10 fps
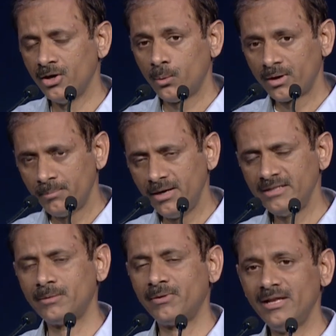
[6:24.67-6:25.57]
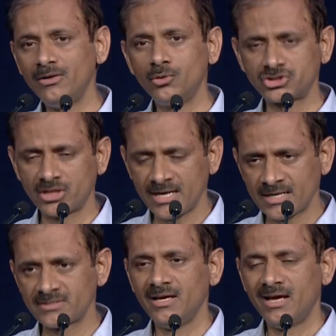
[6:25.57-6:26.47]
We're building some really good
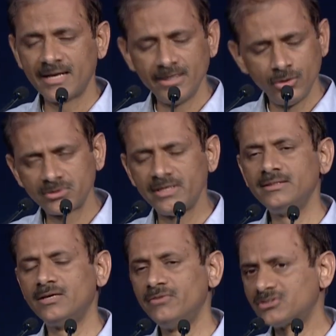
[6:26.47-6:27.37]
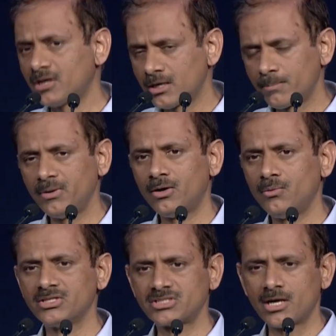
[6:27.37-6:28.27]
stacks. And I do think that we started up
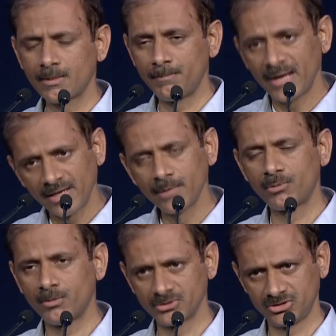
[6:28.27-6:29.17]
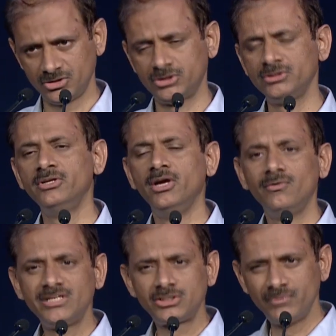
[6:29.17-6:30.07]
now a startup banking proposition,
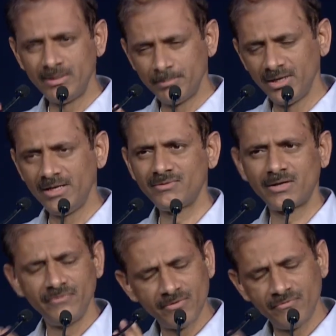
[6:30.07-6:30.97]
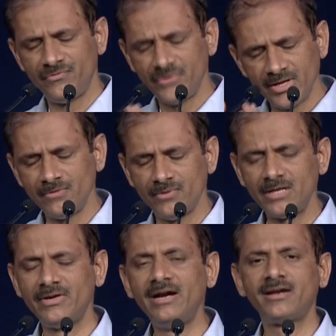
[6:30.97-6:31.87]
which we believe that we are very, very,
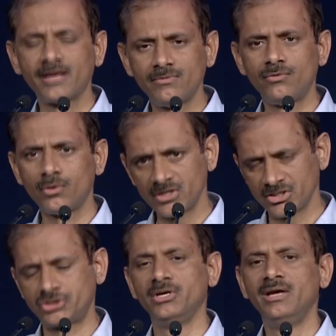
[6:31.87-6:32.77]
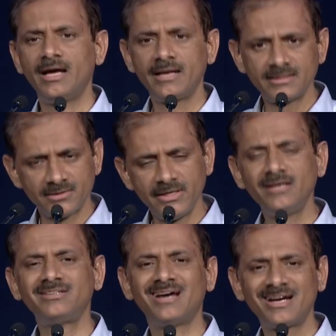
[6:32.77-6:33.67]
very tech focused. And I
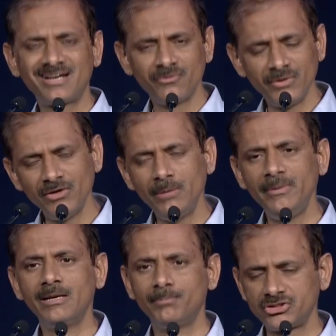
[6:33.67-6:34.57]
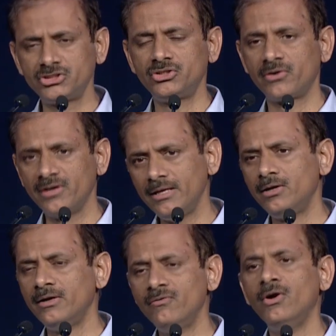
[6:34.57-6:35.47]
think that we will be in a position to really give